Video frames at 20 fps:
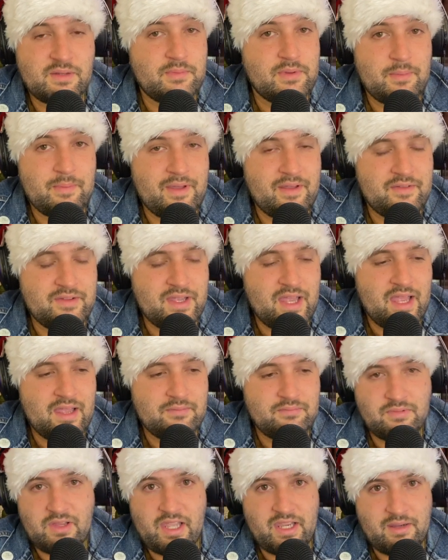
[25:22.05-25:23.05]
Some of them haven't,
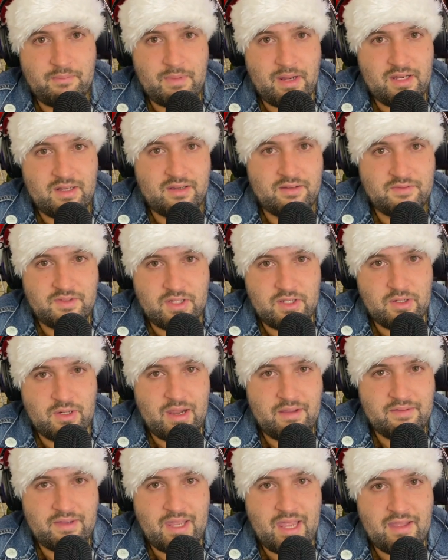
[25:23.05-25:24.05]
like many of
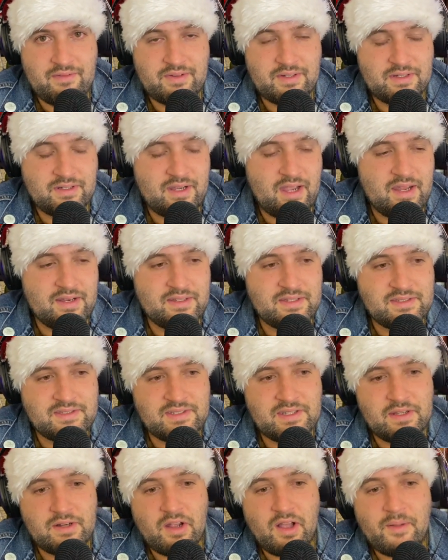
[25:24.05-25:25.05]
you, I haven't gotten
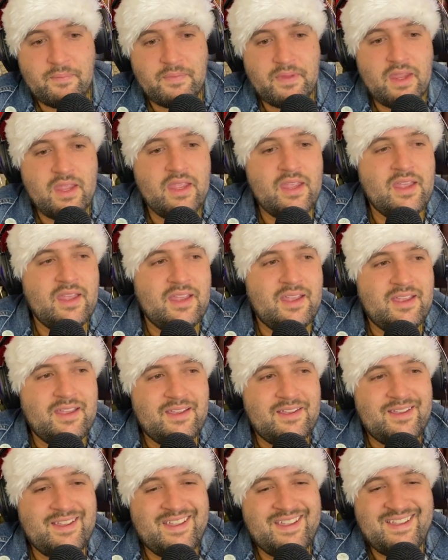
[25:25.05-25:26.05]
to see at all.
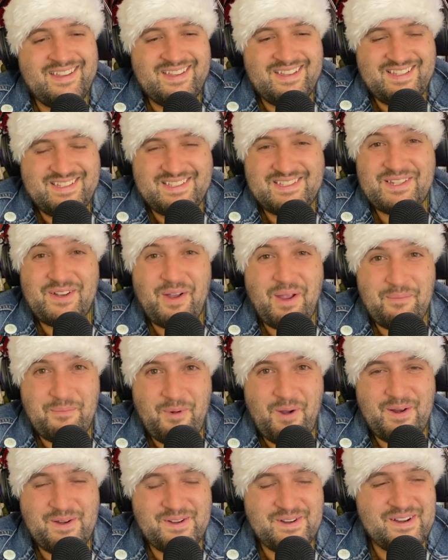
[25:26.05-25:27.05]
So
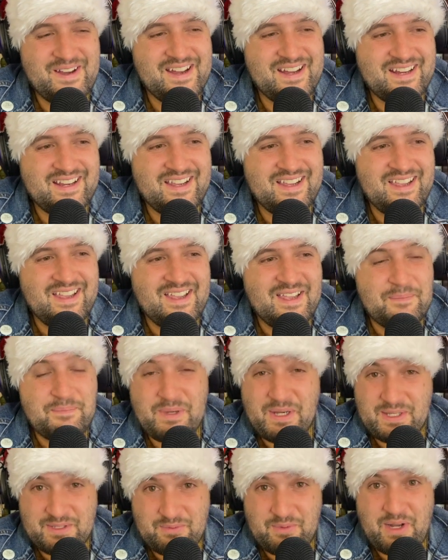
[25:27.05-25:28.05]
I'm wondering,
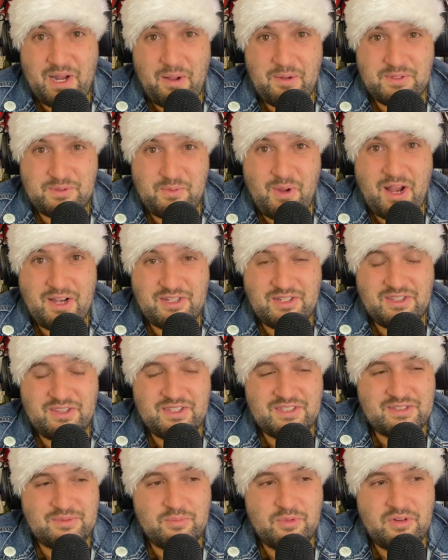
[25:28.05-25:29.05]
because when I was
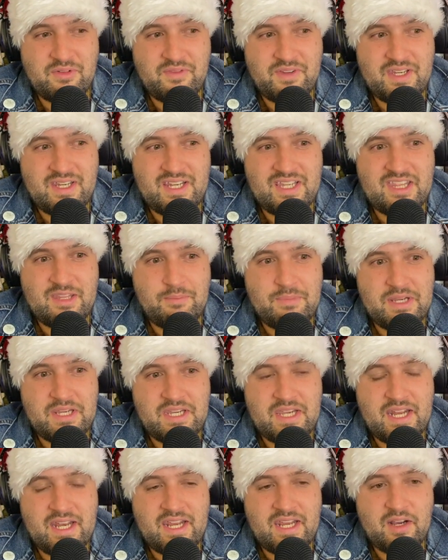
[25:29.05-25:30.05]
watching this movie in the
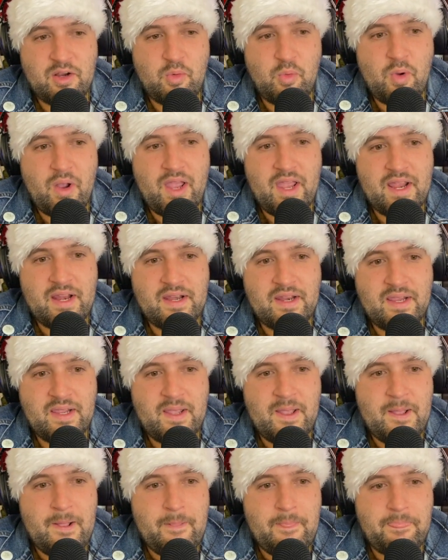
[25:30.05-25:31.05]
beginning,
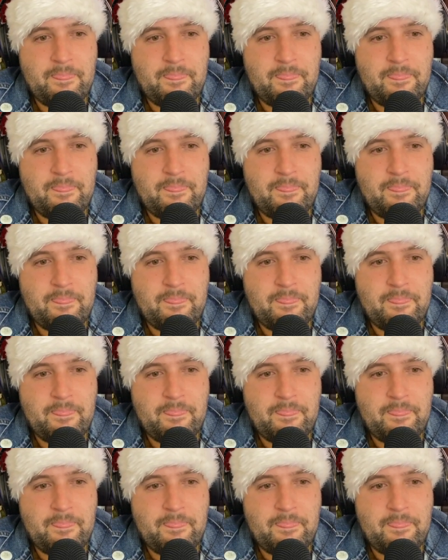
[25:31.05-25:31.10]
when